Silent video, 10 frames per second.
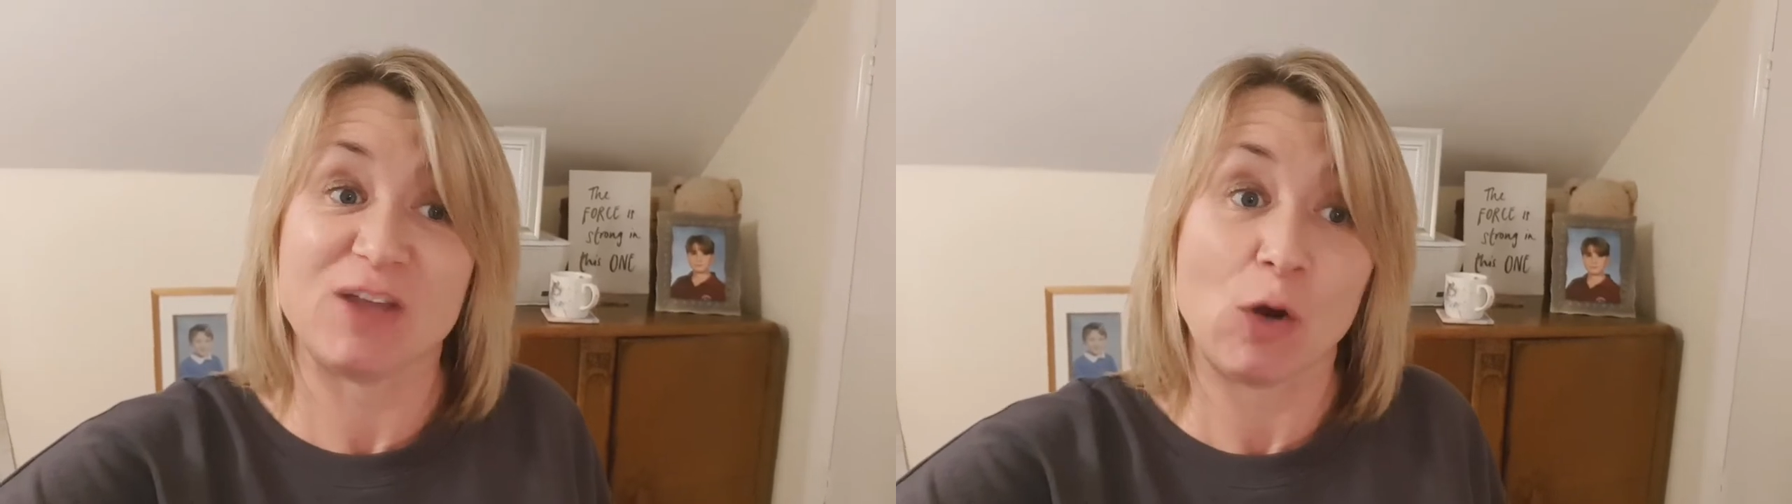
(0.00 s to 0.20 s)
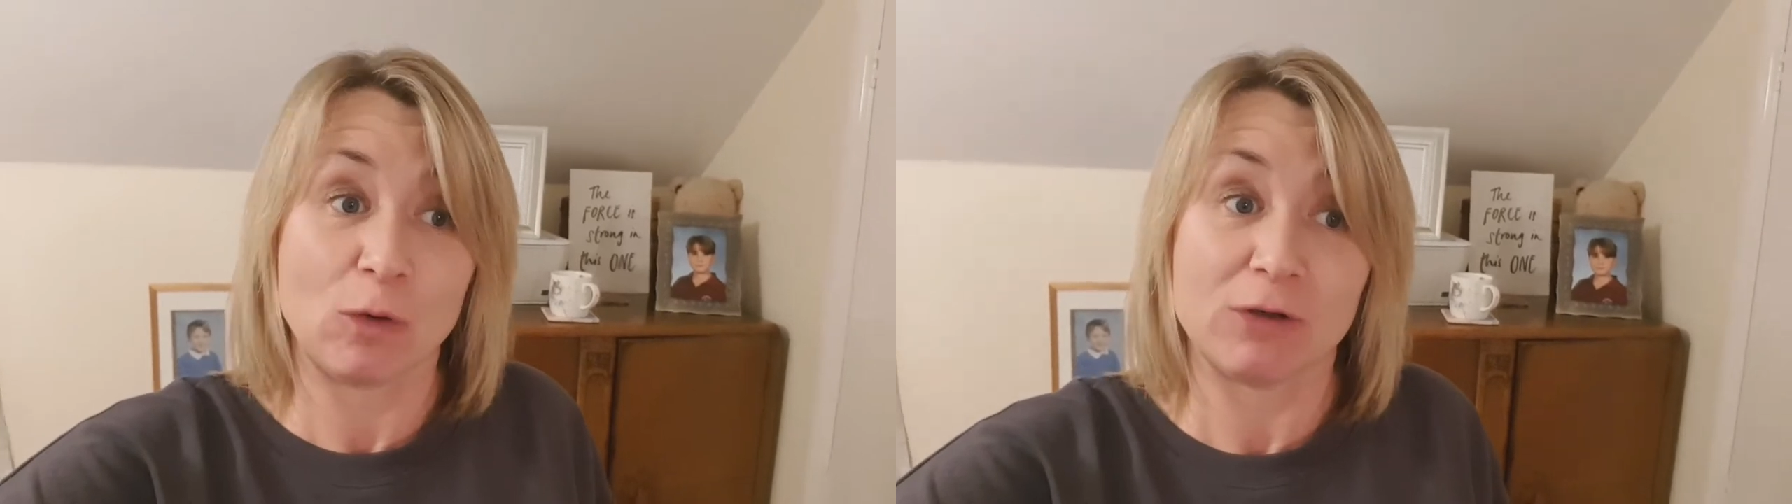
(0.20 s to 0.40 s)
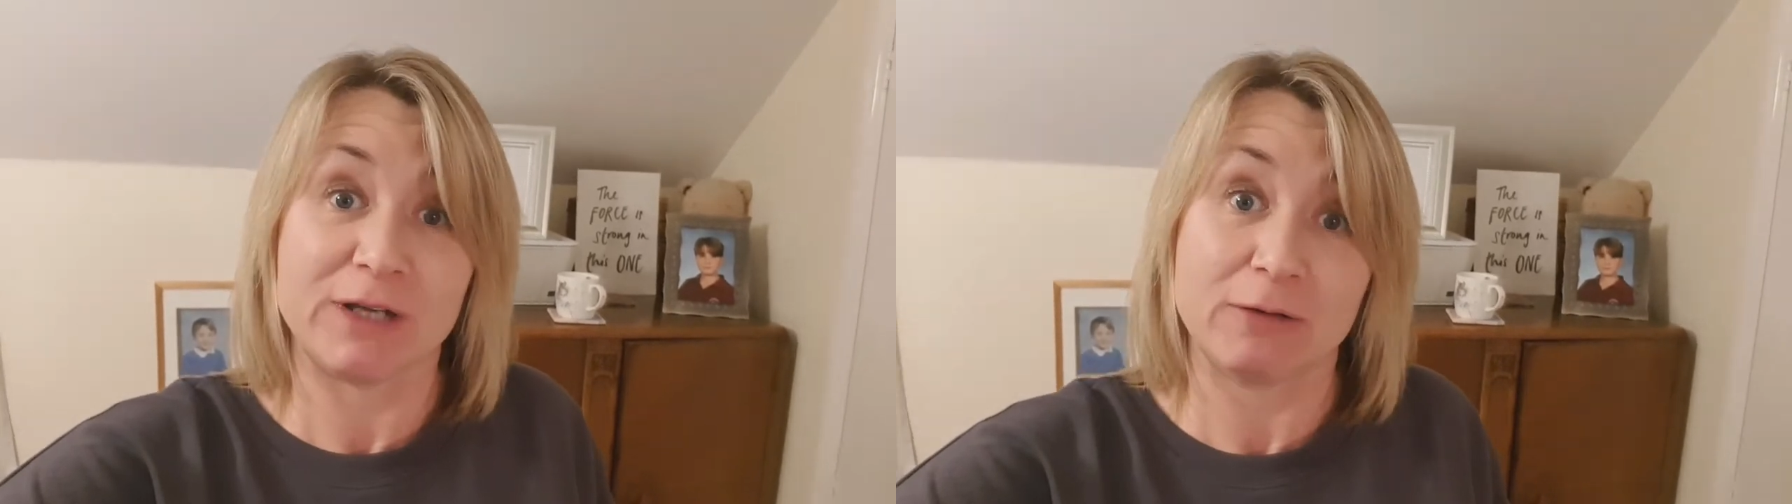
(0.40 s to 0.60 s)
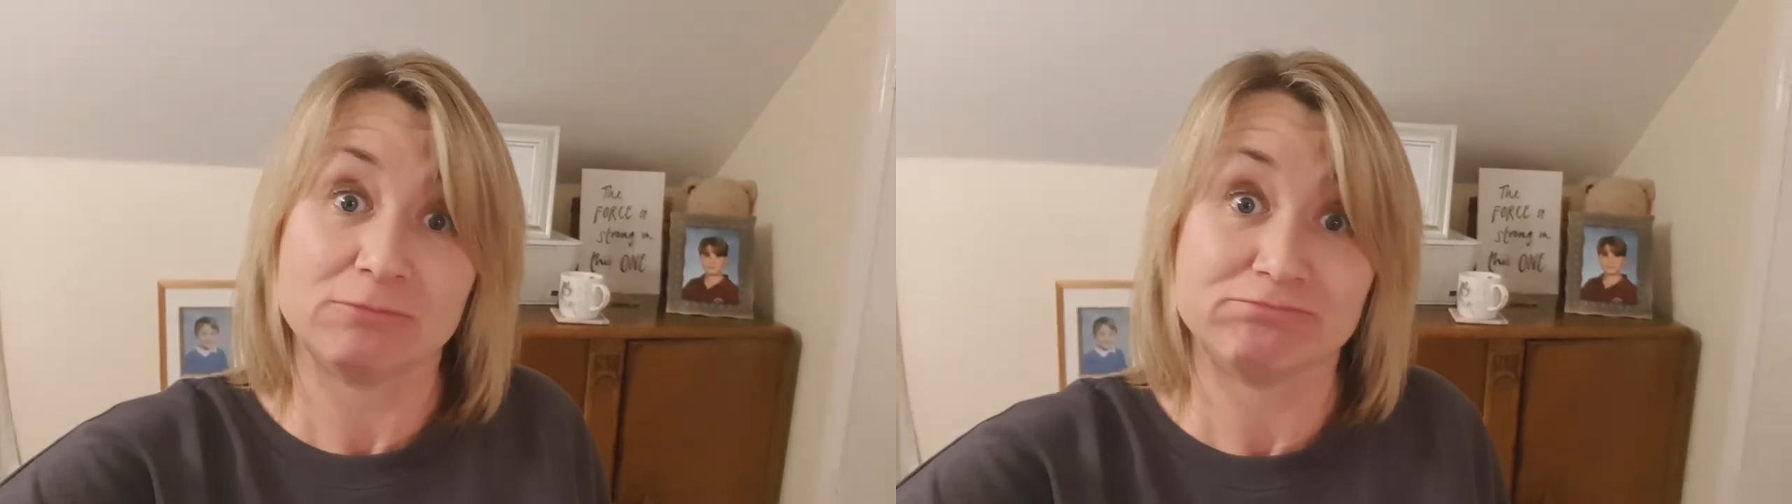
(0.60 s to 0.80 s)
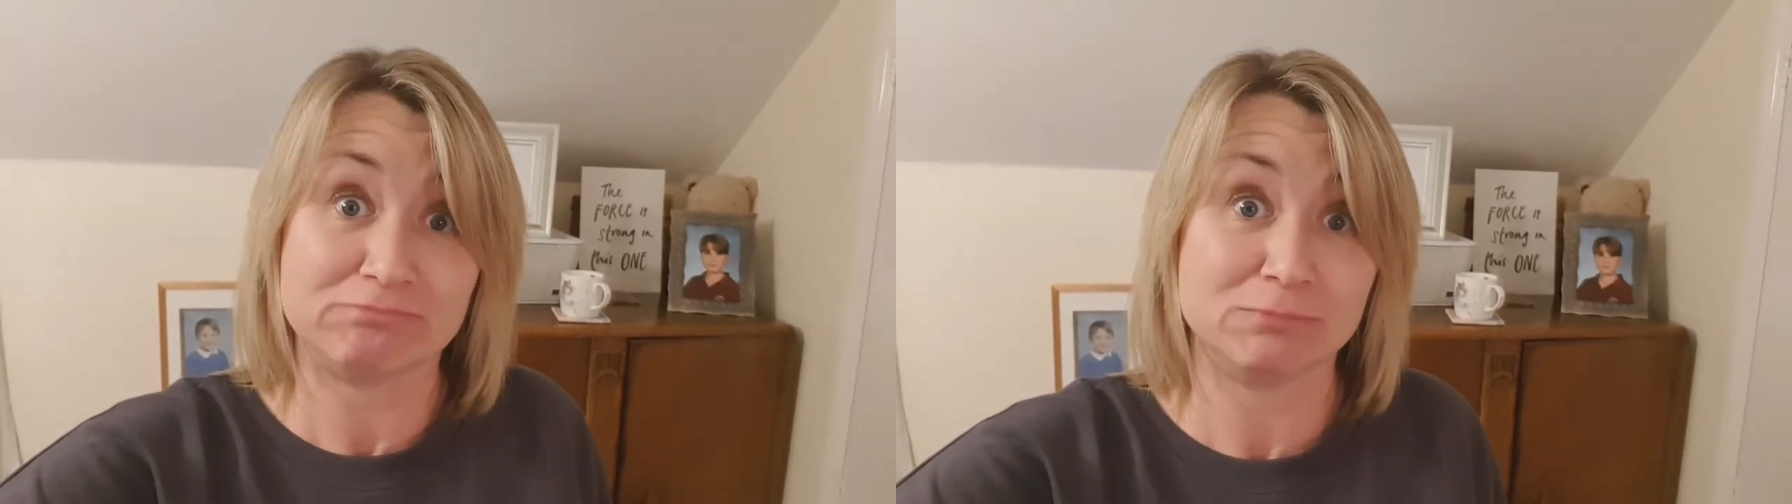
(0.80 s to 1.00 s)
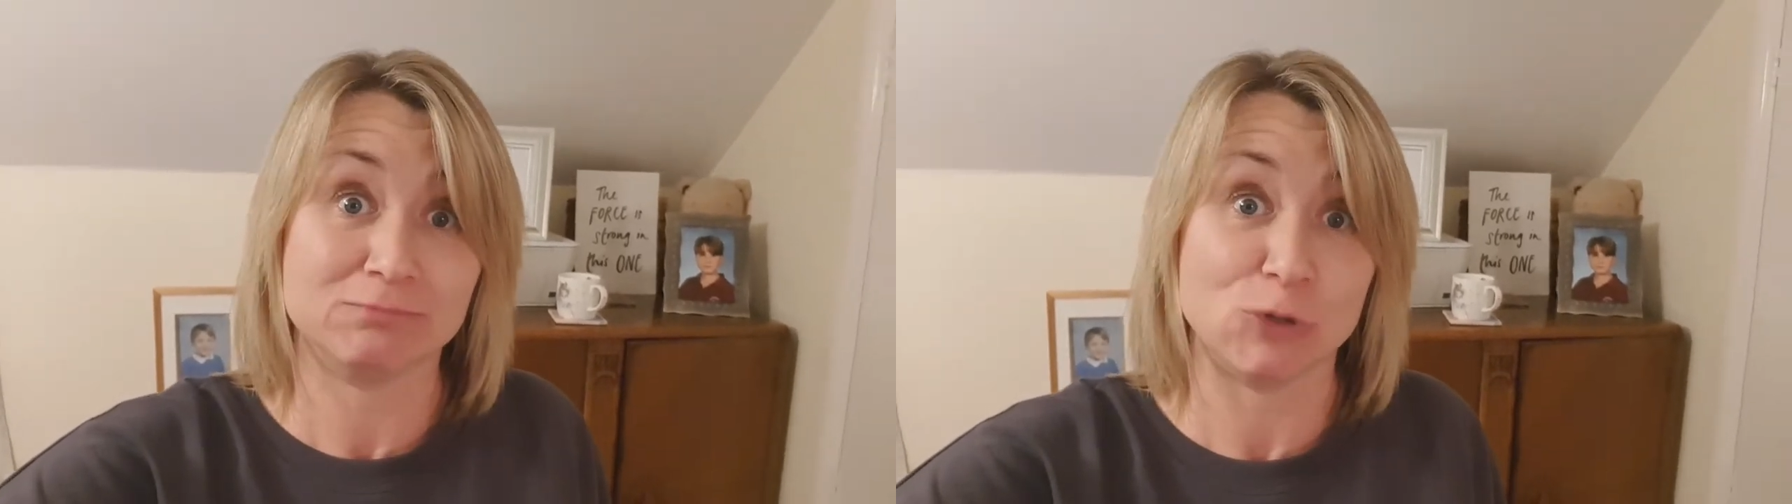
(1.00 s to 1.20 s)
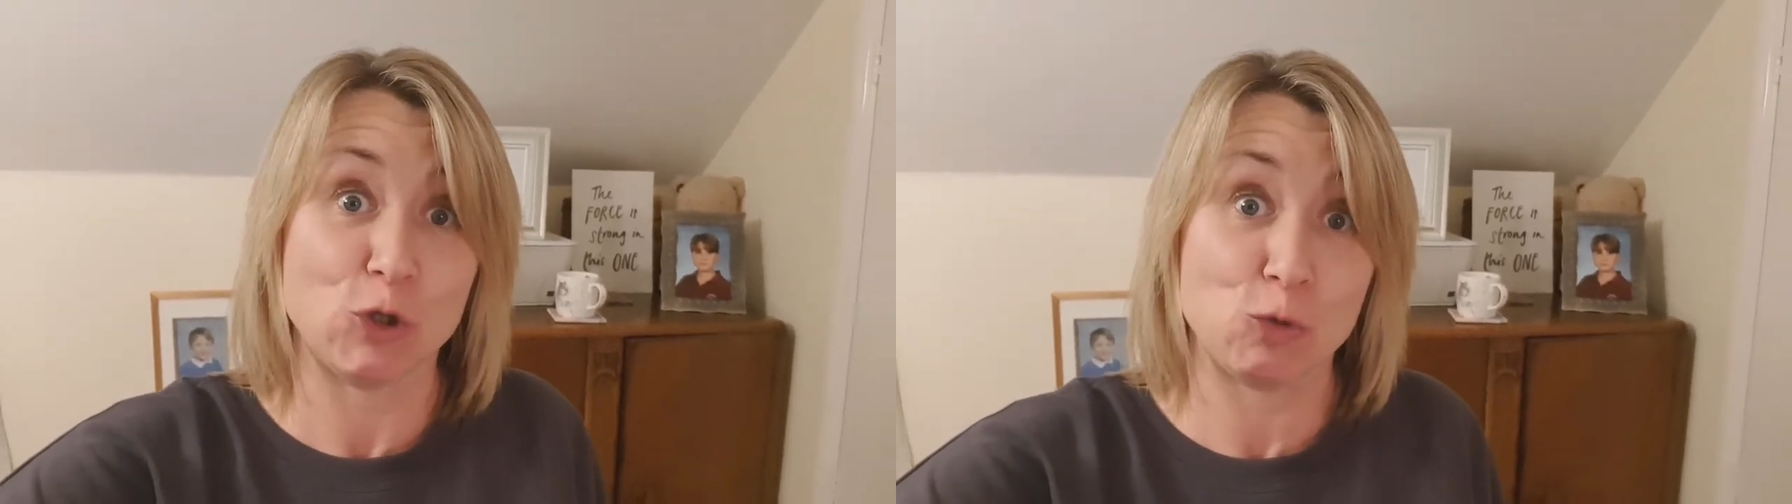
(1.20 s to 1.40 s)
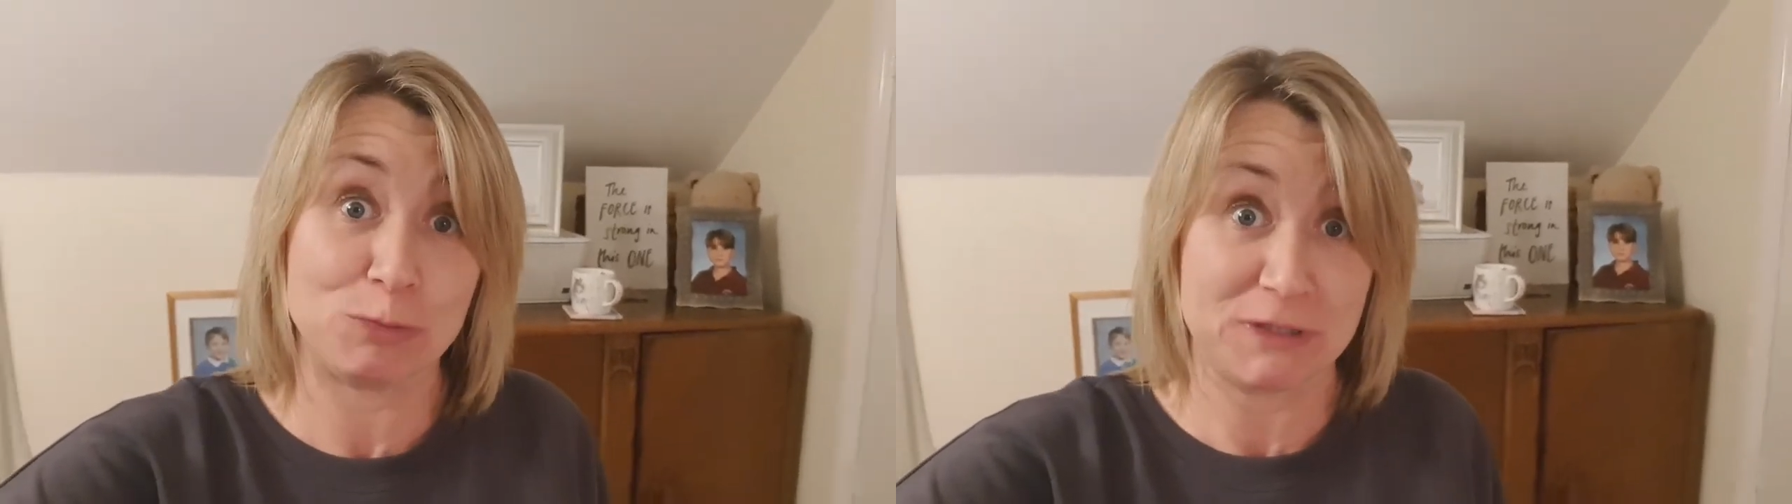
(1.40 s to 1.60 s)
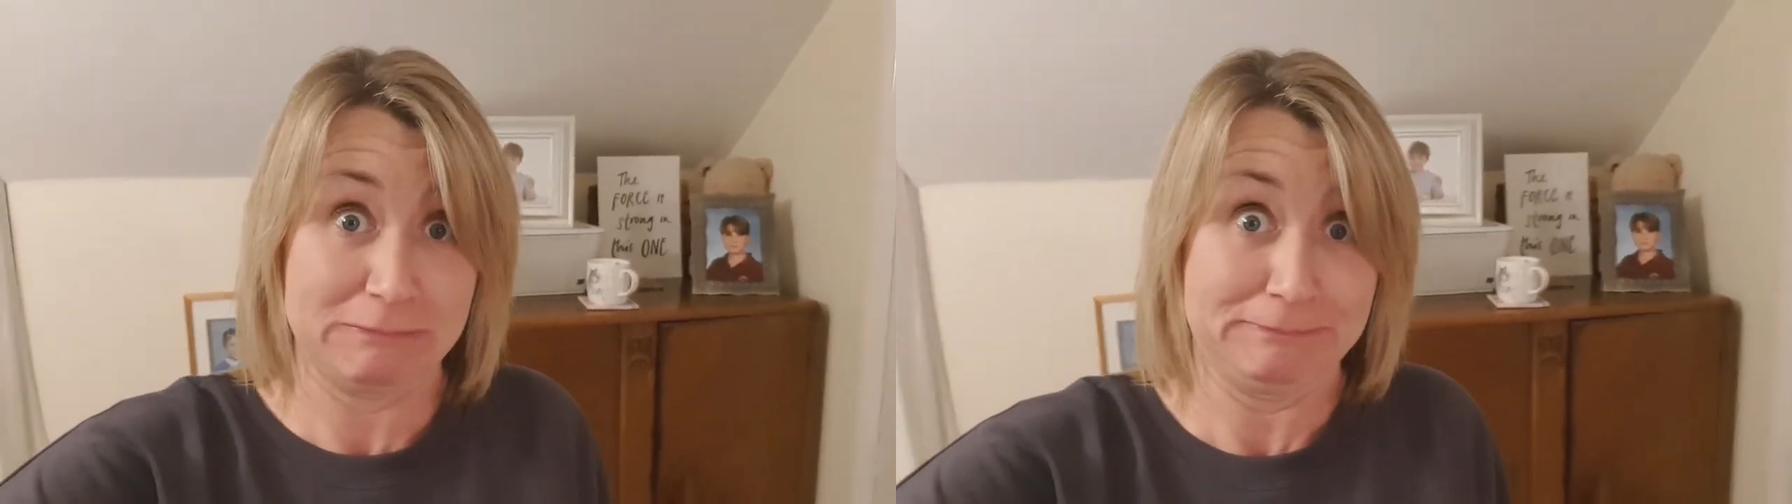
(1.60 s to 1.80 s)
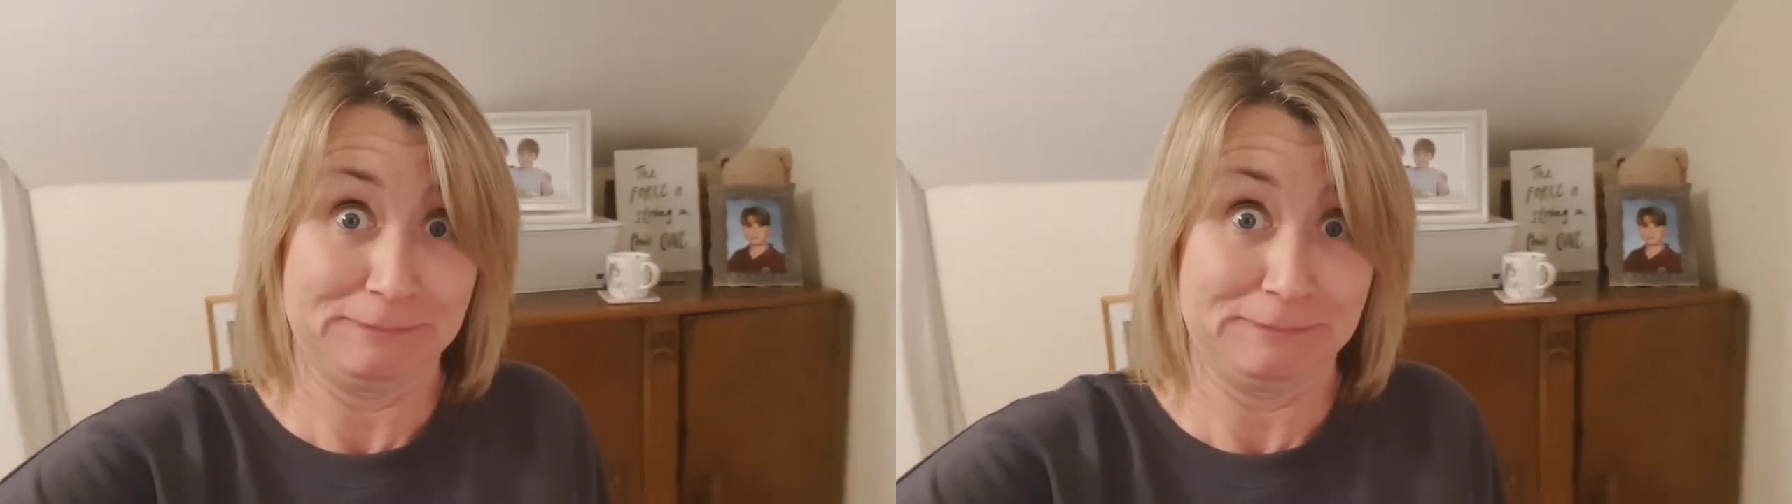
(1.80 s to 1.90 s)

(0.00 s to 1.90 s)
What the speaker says: the whole lot now. Oops.